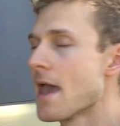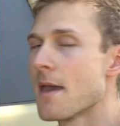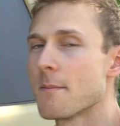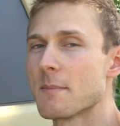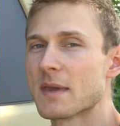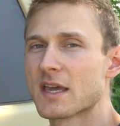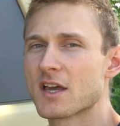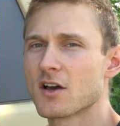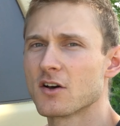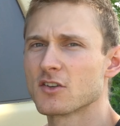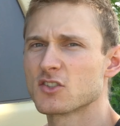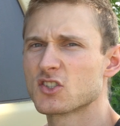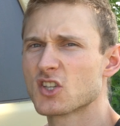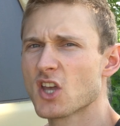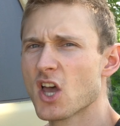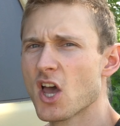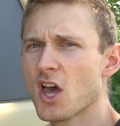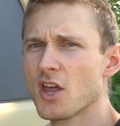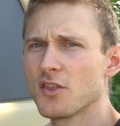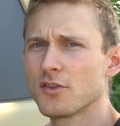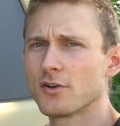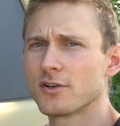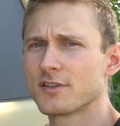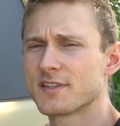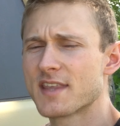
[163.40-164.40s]
because
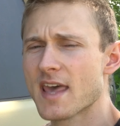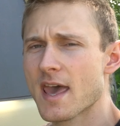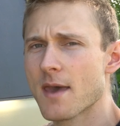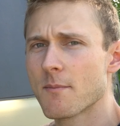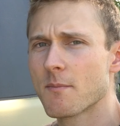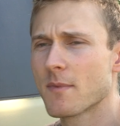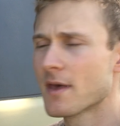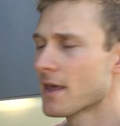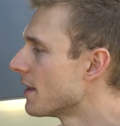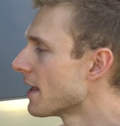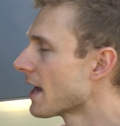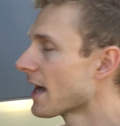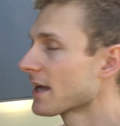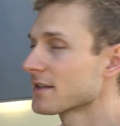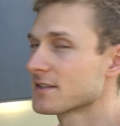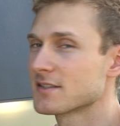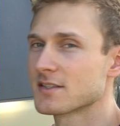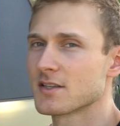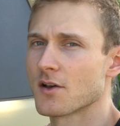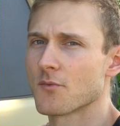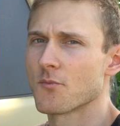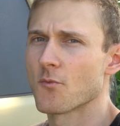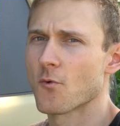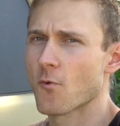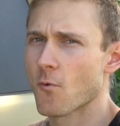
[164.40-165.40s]
under them they had
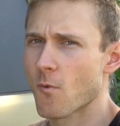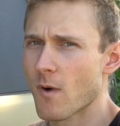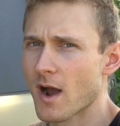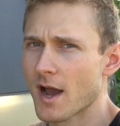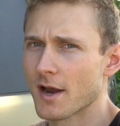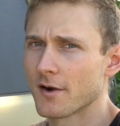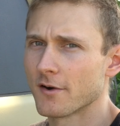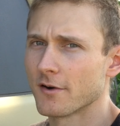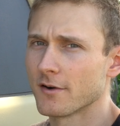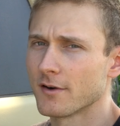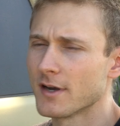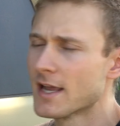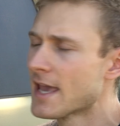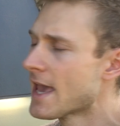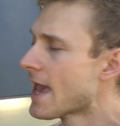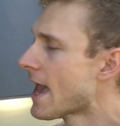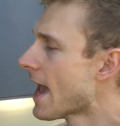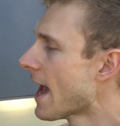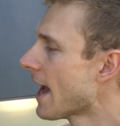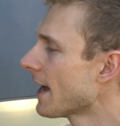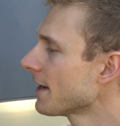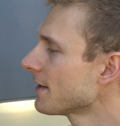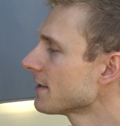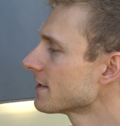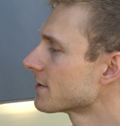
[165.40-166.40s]
some water,
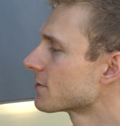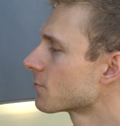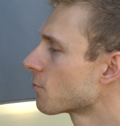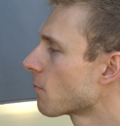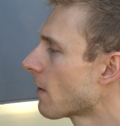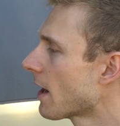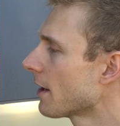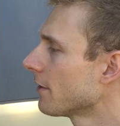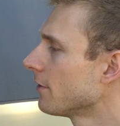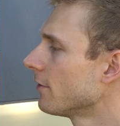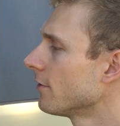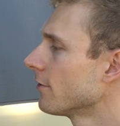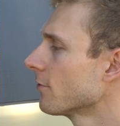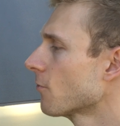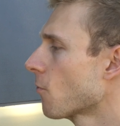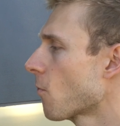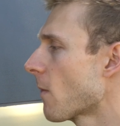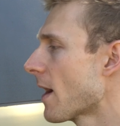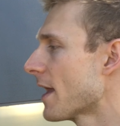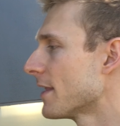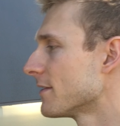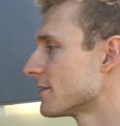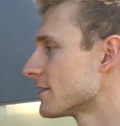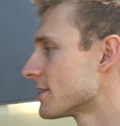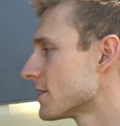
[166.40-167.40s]
and this water
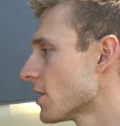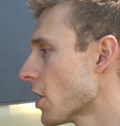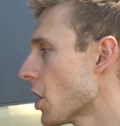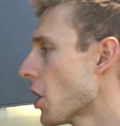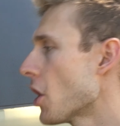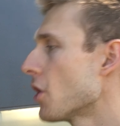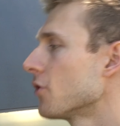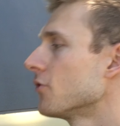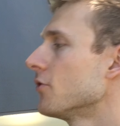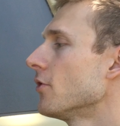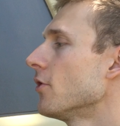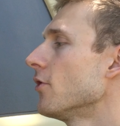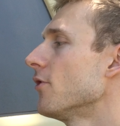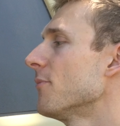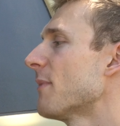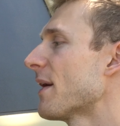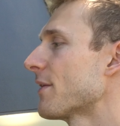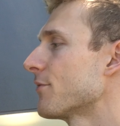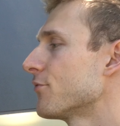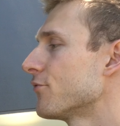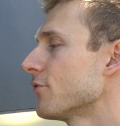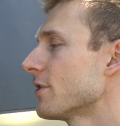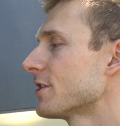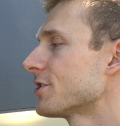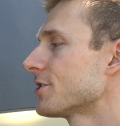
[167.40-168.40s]
went under my
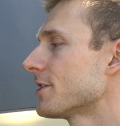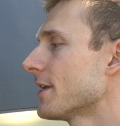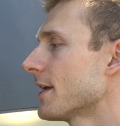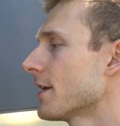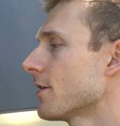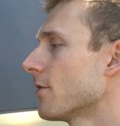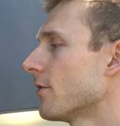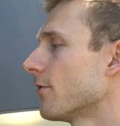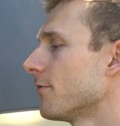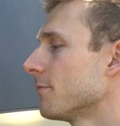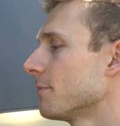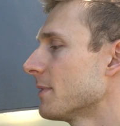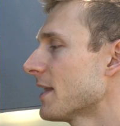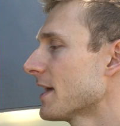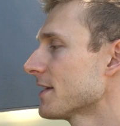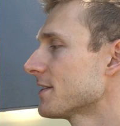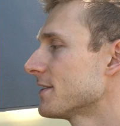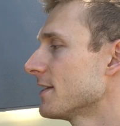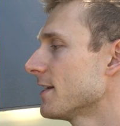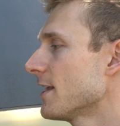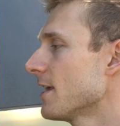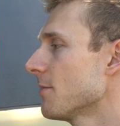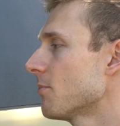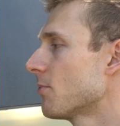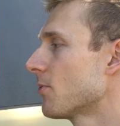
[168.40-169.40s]
fresh layer of
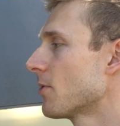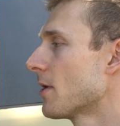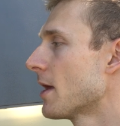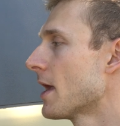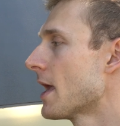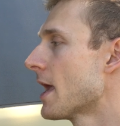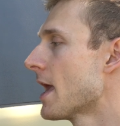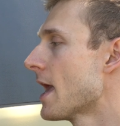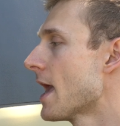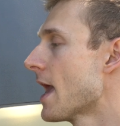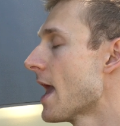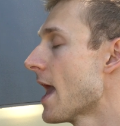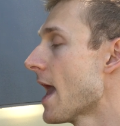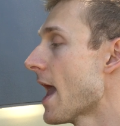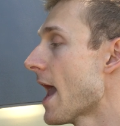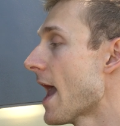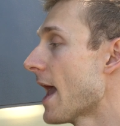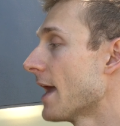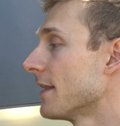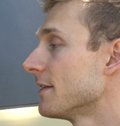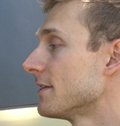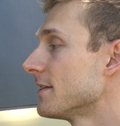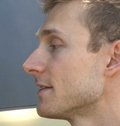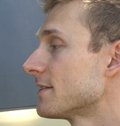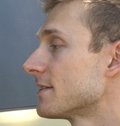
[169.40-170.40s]
plasti-dip,
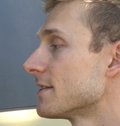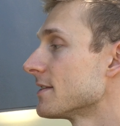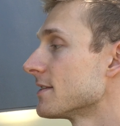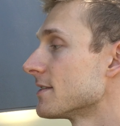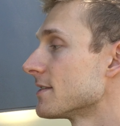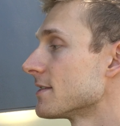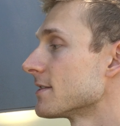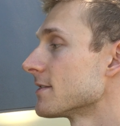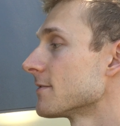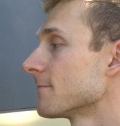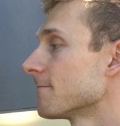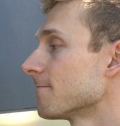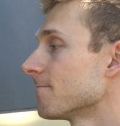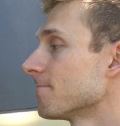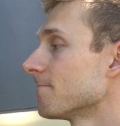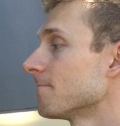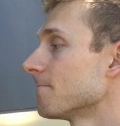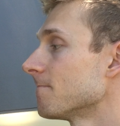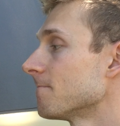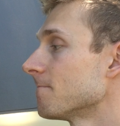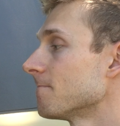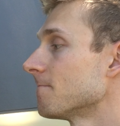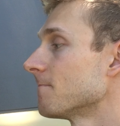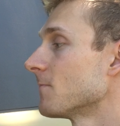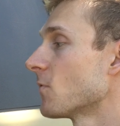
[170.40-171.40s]
and this is
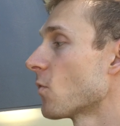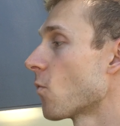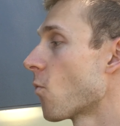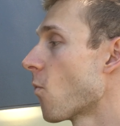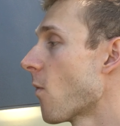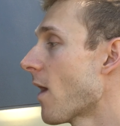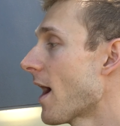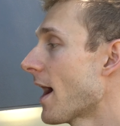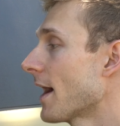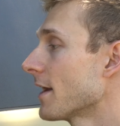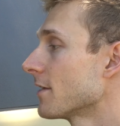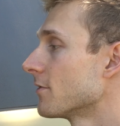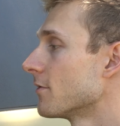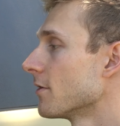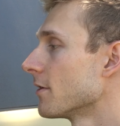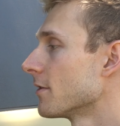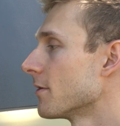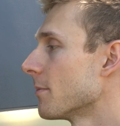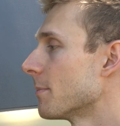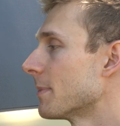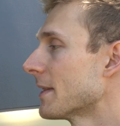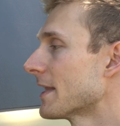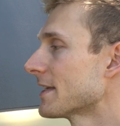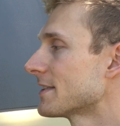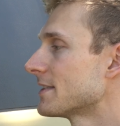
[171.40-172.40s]
why the
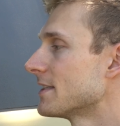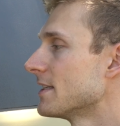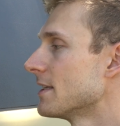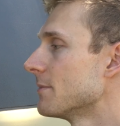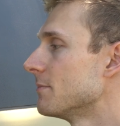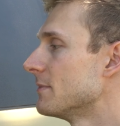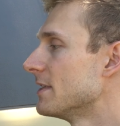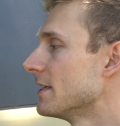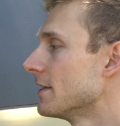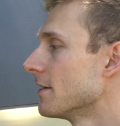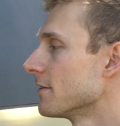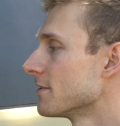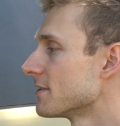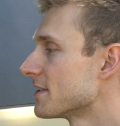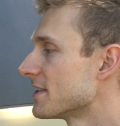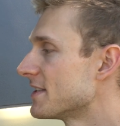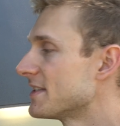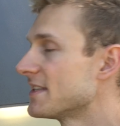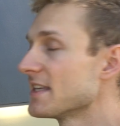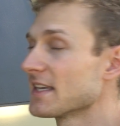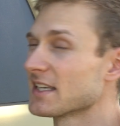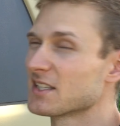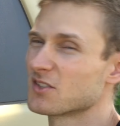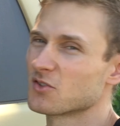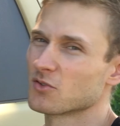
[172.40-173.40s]
plasti-dip didn't
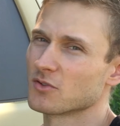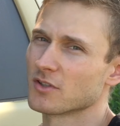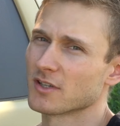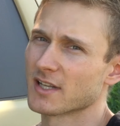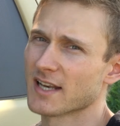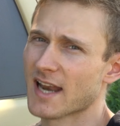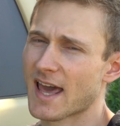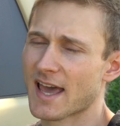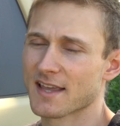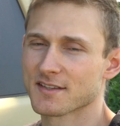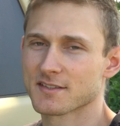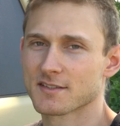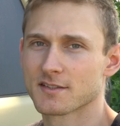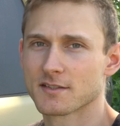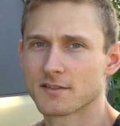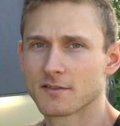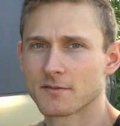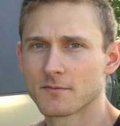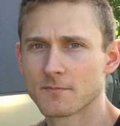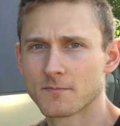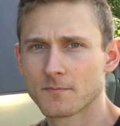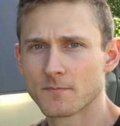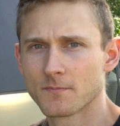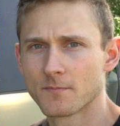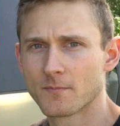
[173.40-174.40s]
stick to the glass.
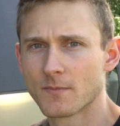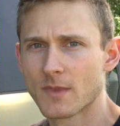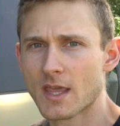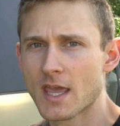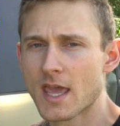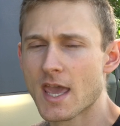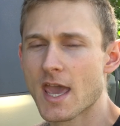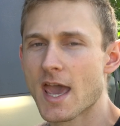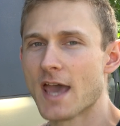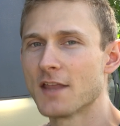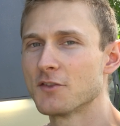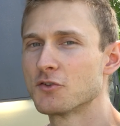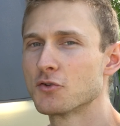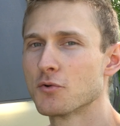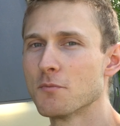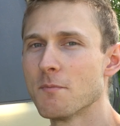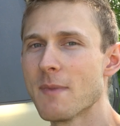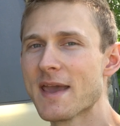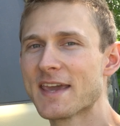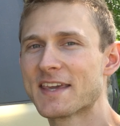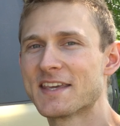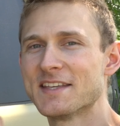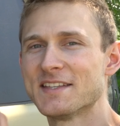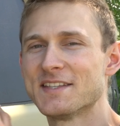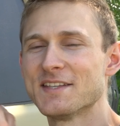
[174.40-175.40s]
And to
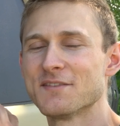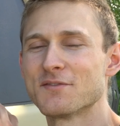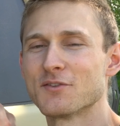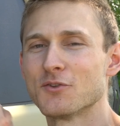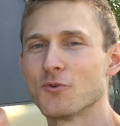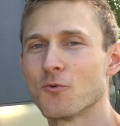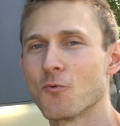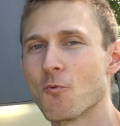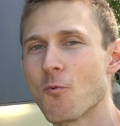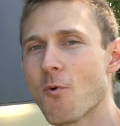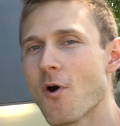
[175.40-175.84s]
make it even